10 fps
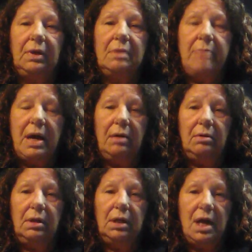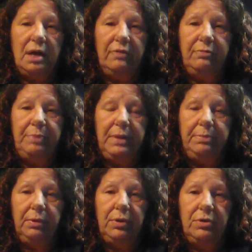about a lot of
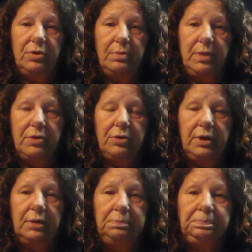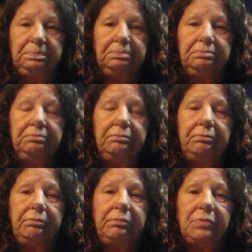people here in America.
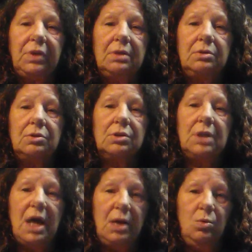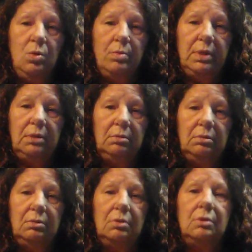There's a lot of women
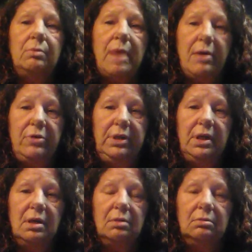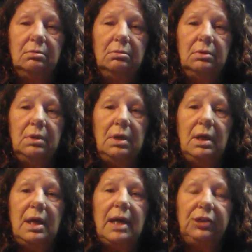who married young,
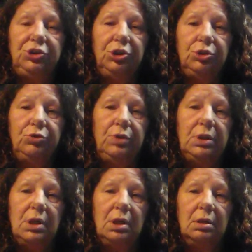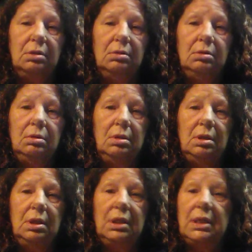had children young,
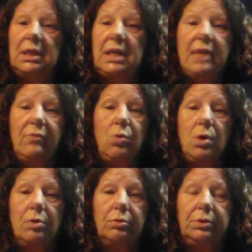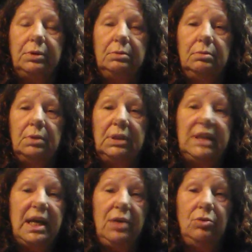never worked a
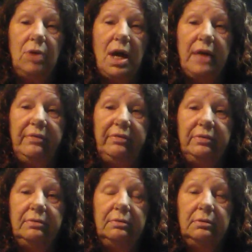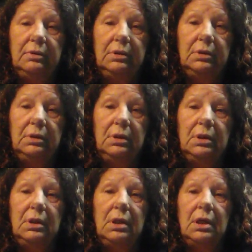day in their life.
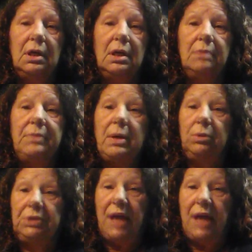There was